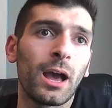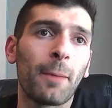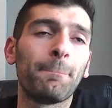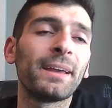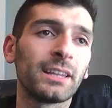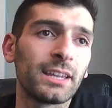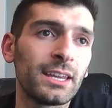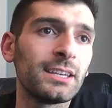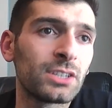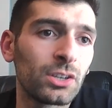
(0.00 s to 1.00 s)

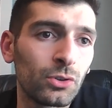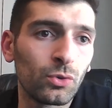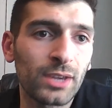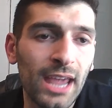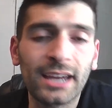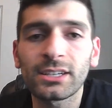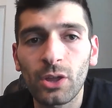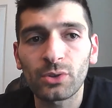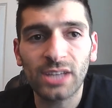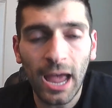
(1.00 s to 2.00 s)
ability to get to
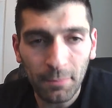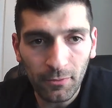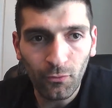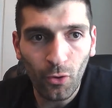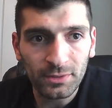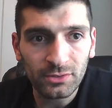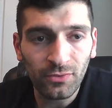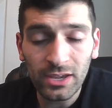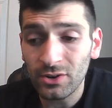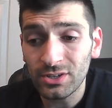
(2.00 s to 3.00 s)
those high performance
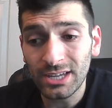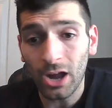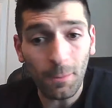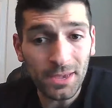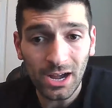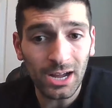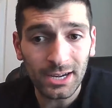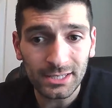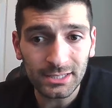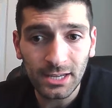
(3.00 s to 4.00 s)
figures. And I'll be
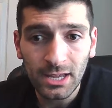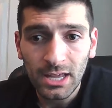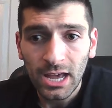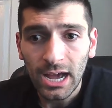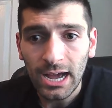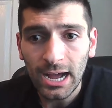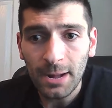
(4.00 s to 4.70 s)
honest, when